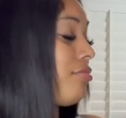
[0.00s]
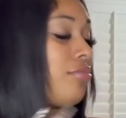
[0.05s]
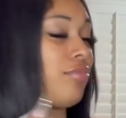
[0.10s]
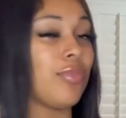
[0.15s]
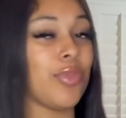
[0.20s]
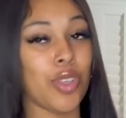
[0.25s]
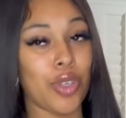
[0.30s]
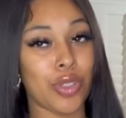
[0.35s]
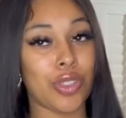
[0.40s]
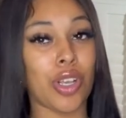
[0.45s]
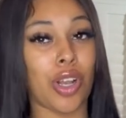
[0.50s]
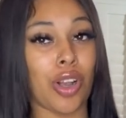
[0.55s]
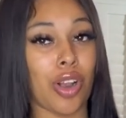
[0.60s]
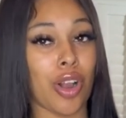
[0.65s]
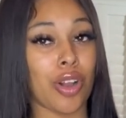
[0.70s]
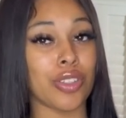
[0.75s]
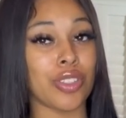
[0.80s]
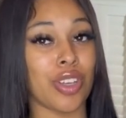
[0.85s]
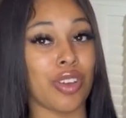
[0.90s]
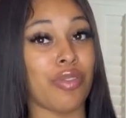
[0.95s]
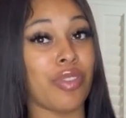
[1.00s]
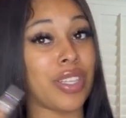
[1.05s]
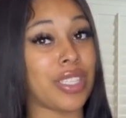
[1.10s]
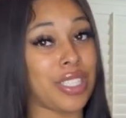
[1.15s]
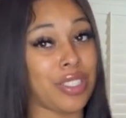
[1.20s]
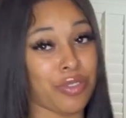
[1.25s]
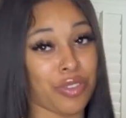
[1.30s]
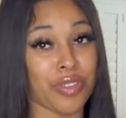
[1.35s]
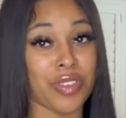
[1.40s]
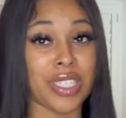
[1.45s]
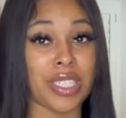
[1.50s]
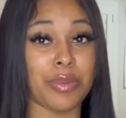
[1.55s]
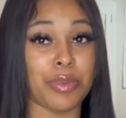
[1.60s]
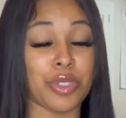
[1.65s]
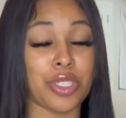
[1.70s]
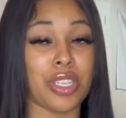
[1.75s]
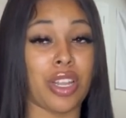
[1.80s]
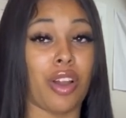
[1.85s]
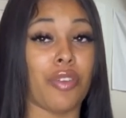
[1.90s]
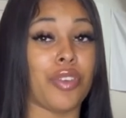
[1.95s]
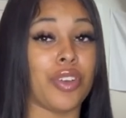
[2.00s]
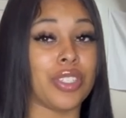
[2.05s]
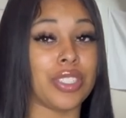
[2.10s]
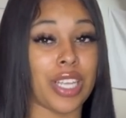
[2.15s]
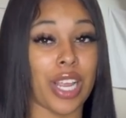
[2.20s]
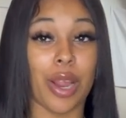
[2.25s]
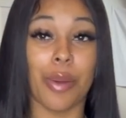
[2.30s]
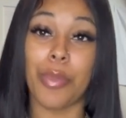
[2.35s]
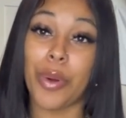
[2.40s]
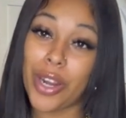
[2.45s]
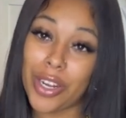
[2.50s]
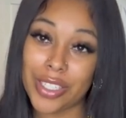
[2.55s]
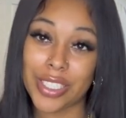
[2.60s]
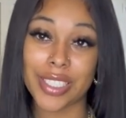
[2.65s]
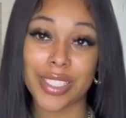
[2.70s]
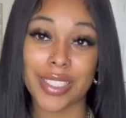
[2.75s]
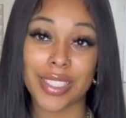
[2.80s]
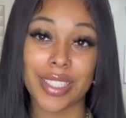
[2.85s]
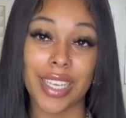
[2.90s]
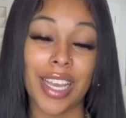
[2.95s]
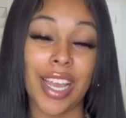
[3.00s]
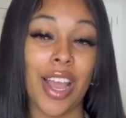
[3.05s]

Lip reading: use code Golden.toned15 for 15% off your entire purchase.